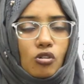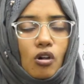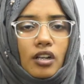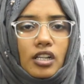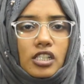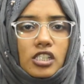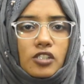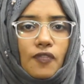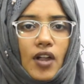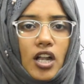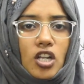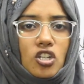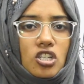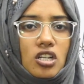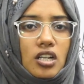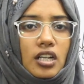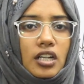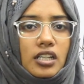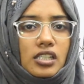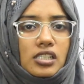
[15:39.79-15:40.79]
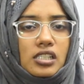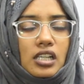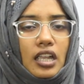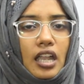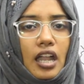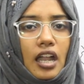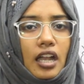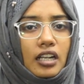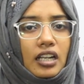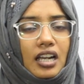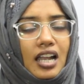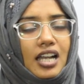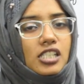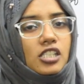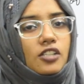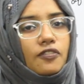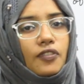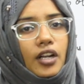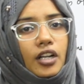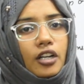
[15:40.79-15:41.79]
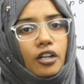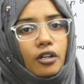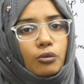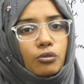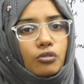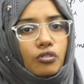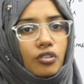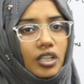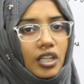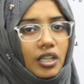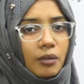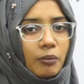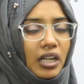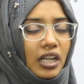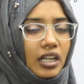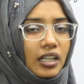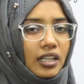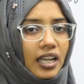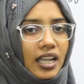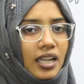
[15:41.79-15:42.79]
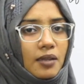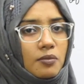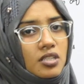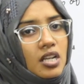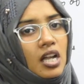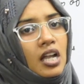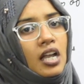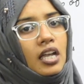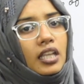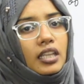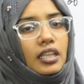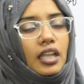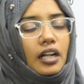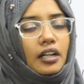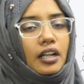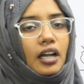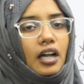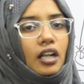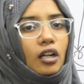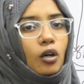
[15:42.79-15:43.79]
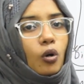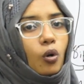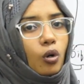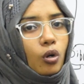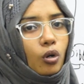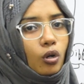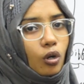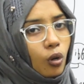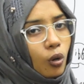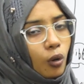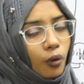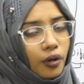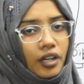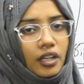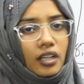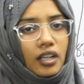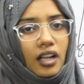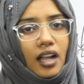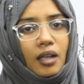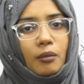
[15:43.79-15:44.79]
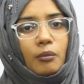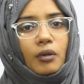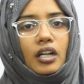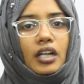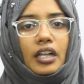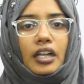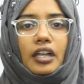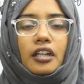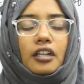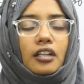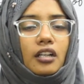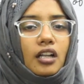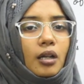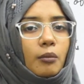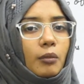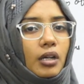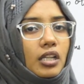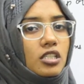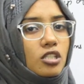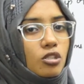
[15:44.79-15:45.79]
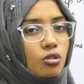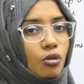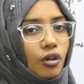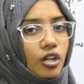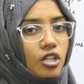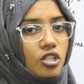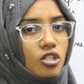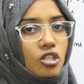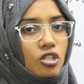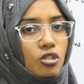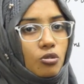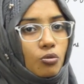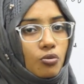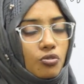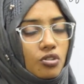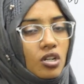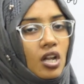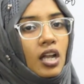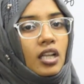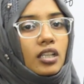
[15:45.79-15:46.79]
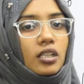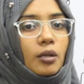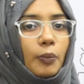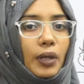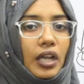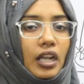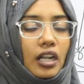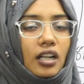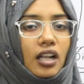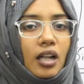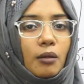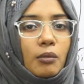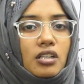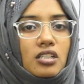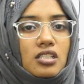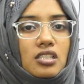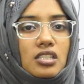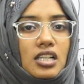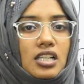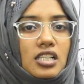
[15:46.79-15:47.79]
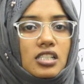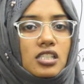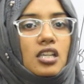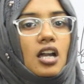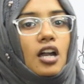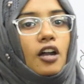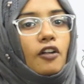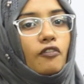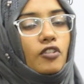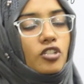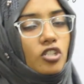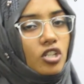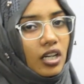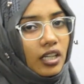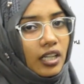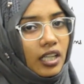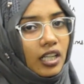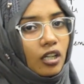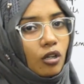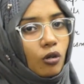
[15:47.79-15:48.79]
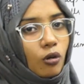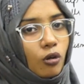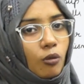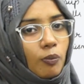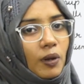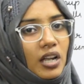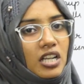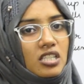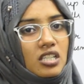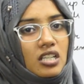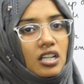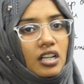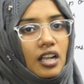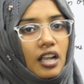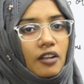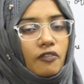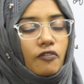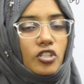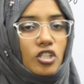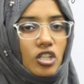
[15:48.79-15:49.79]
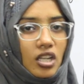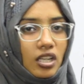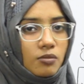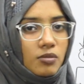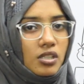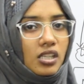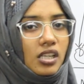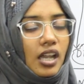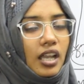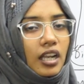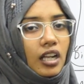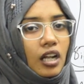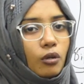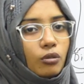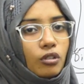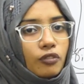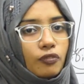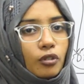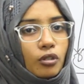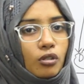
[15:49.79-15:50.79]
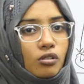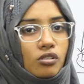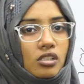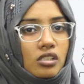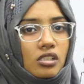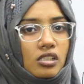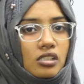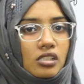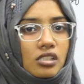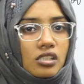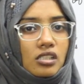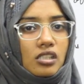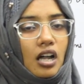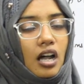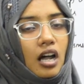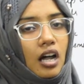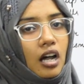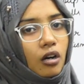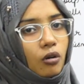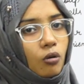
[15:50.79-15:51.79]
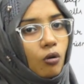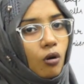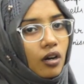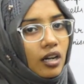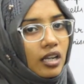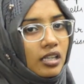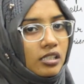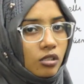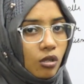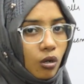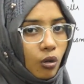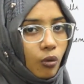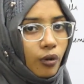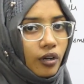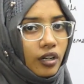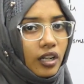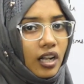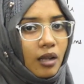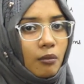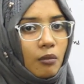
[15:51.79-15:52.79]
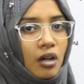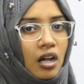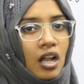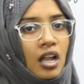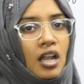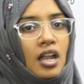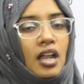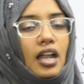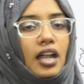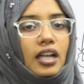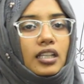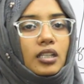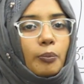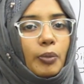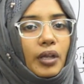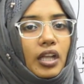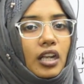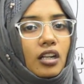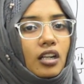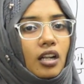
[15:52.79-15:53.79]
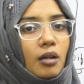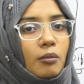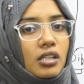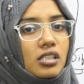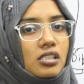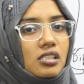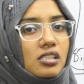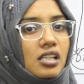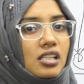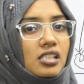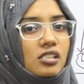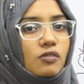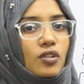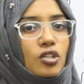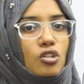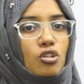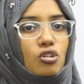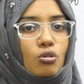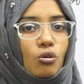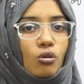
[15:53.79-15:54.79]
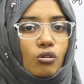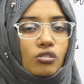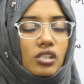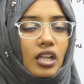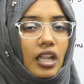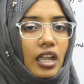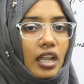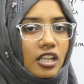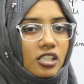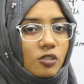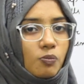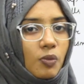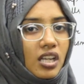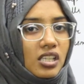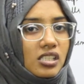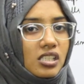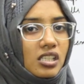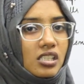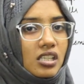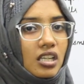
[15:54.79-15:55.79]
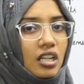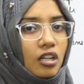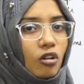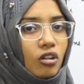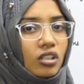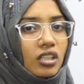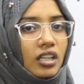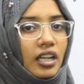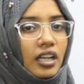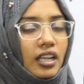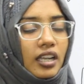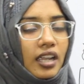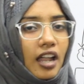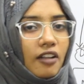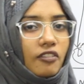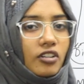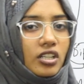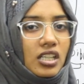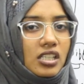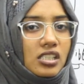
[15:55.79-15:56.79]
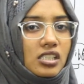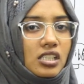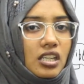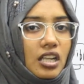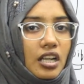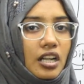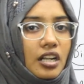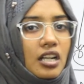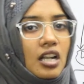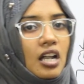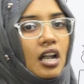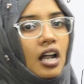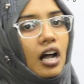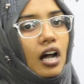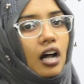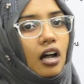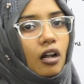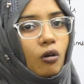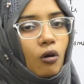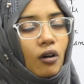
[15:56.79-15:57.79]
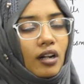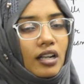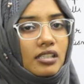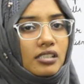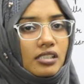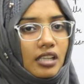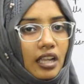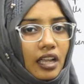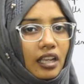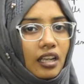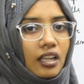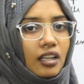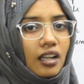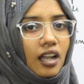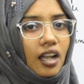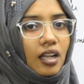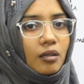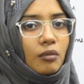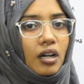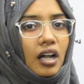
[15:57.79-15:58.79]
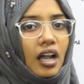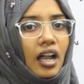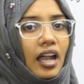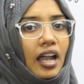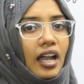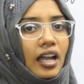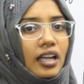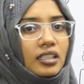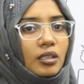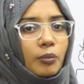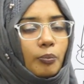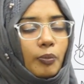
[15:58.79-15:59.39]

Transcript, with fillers: on its function it is again classified into three main types that are chlorenchyma, aerenchyma and storage tissues. The parenchymatous cells which contain chloroplastenate and which helps in carrying out the photosynthesis are called as chlorenchyma and the parenchymatous cells which shows air spaces in it or the air cavities in it are called as aerenchyma and the